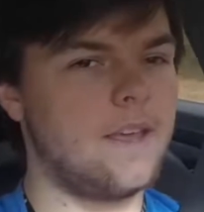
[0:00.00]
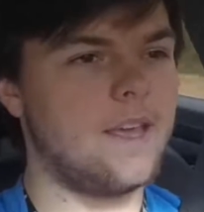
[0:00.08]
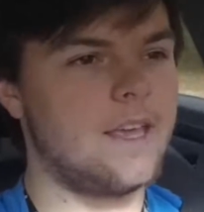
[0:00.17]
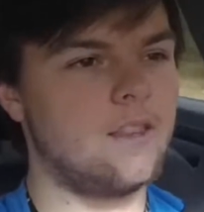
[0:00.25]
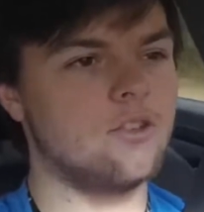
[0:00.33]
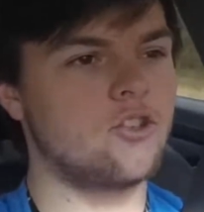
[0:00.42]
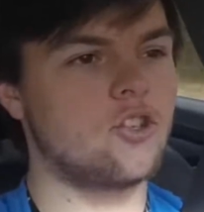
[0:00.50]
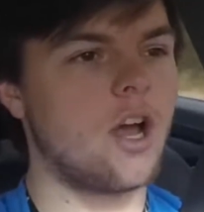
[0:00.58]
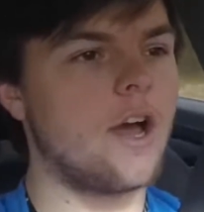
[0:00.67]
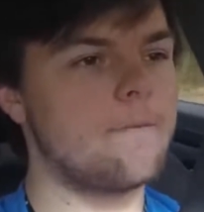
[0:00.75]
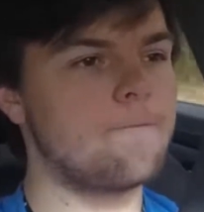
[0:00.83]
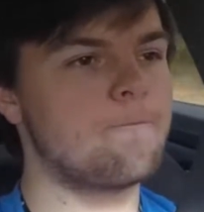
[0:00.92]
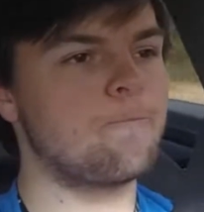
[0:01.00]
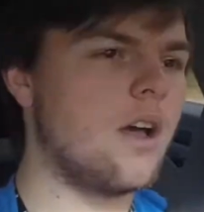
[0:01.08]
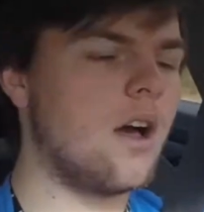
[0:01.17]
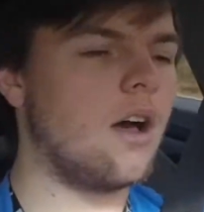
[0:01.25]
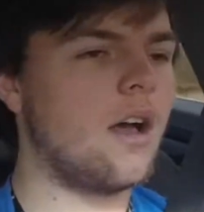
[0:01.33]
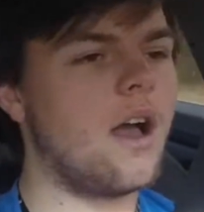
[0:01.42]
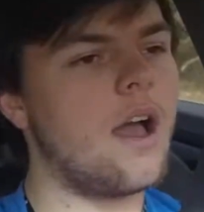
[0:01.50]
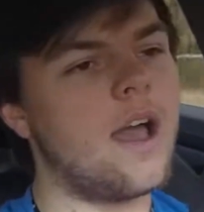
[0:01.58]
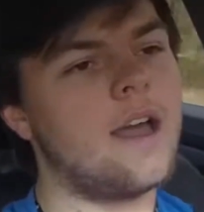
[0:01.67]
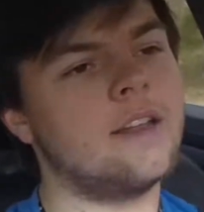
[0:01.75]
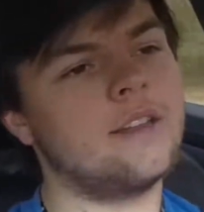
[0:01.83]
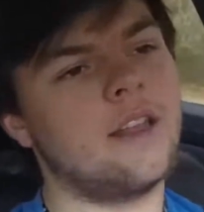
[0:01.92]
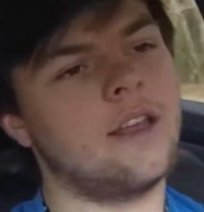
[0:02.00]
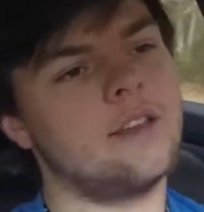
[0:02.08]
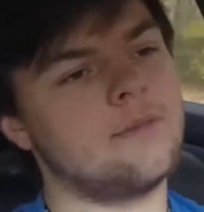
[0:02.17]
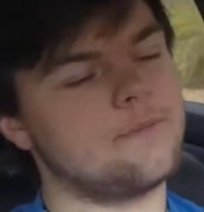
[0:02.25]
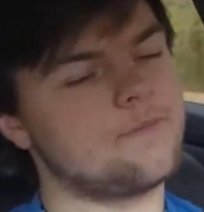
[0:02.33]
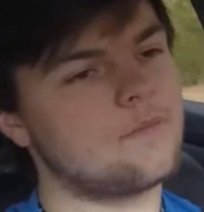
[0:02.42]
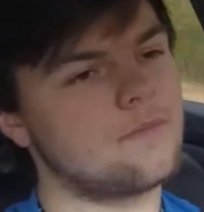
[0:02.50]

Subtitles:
in the shot, and then